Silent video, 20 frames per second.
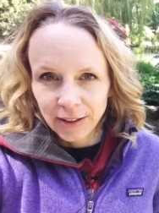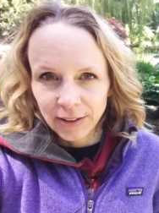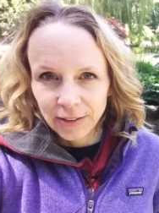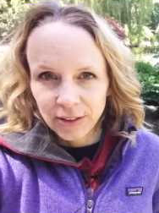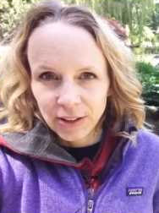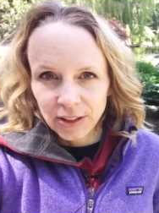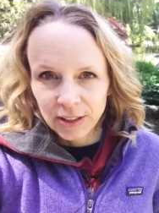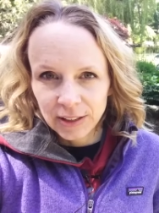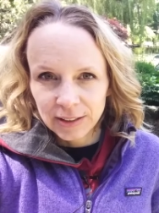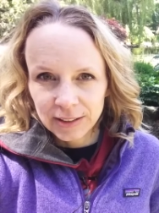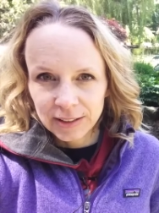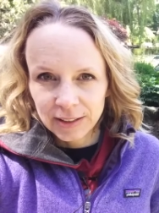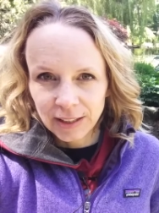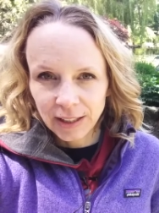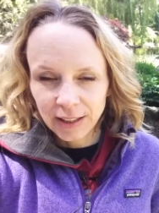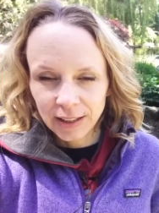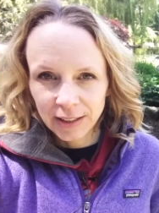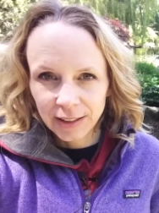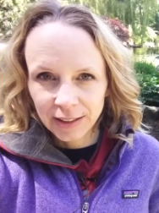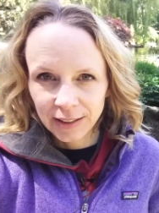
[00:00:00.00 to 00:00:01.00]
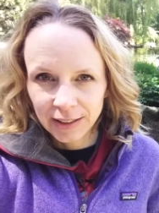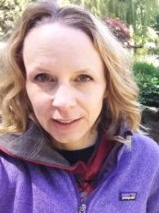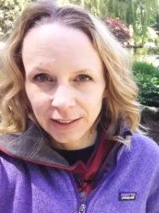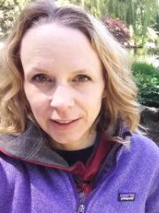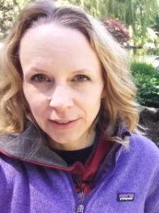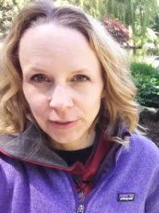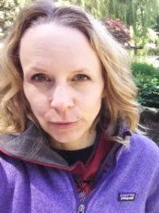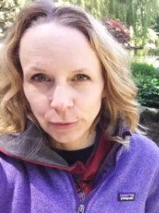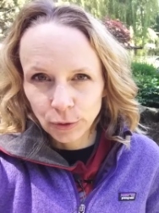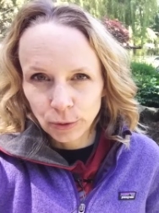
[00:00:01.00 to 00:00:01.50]
Of these
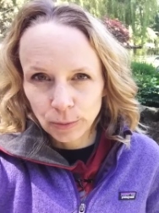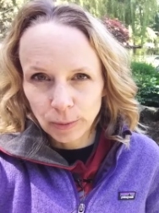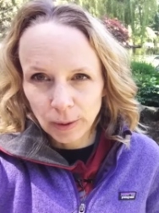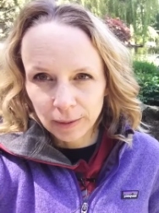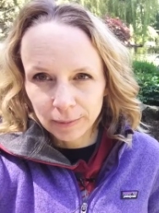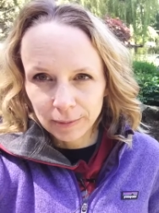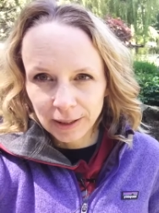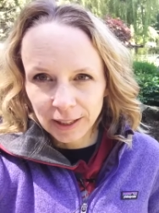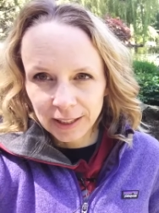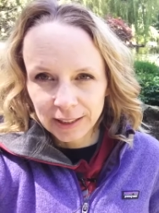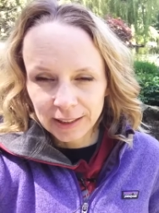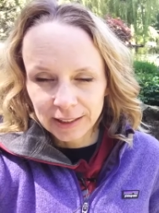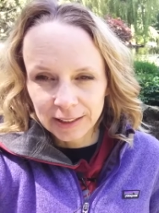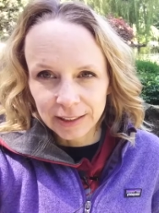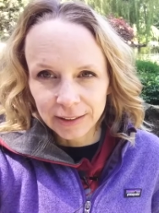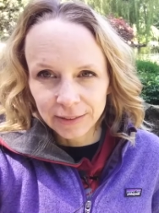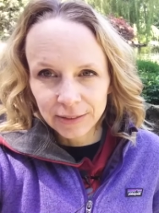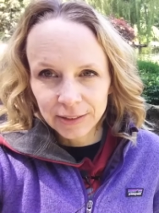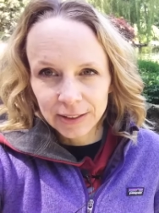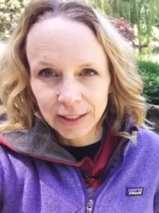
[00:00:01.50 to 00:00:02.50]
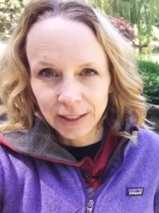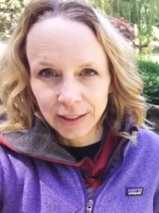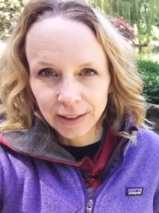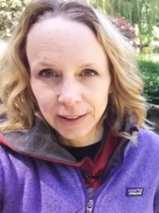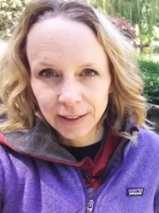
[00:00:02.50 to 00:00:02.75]
rhubarb-like leaves.